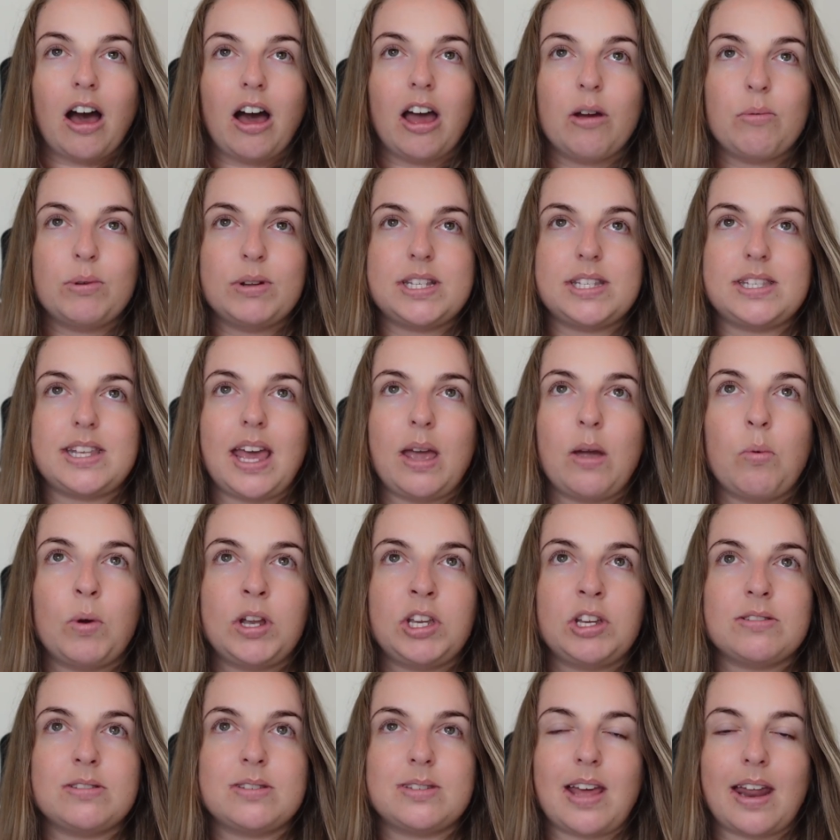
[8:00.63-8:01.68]
I would say
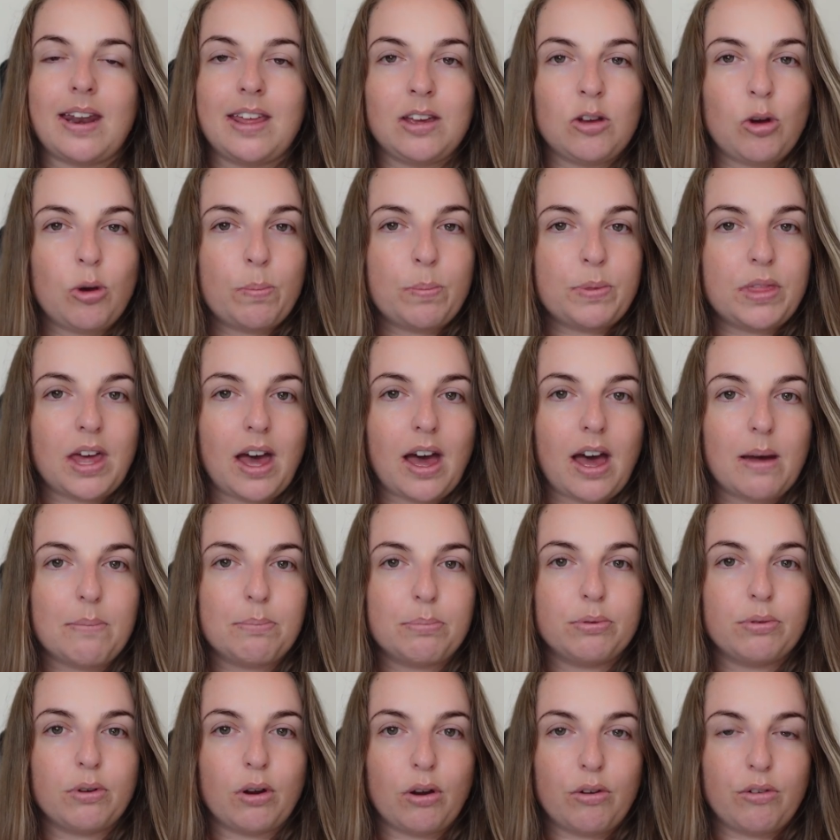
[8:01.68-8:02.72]
when you're setting up
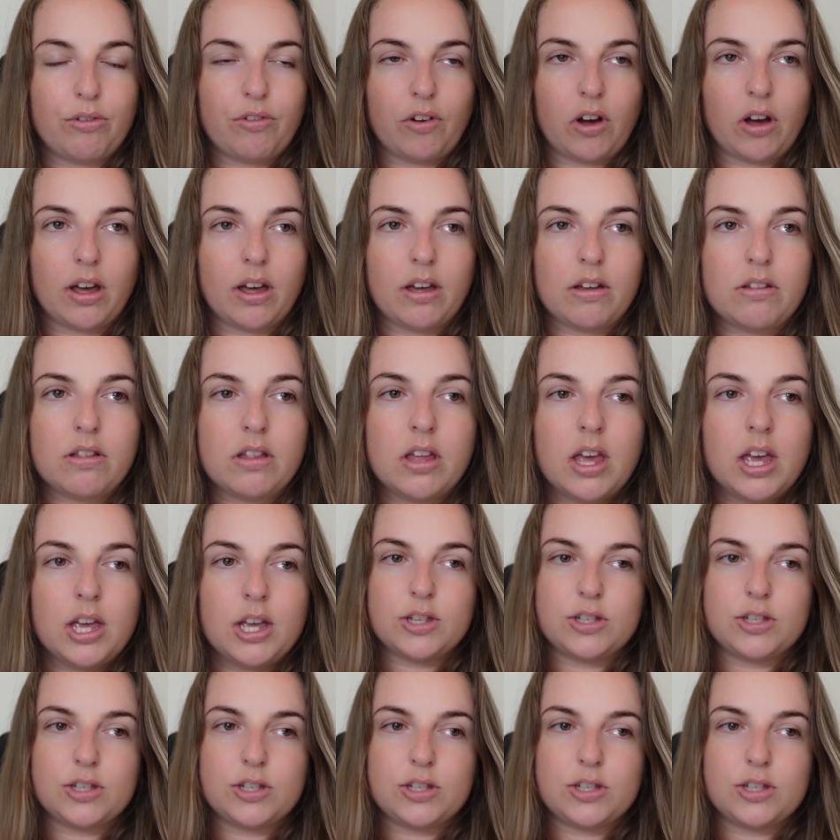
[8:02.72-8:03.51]
that profile,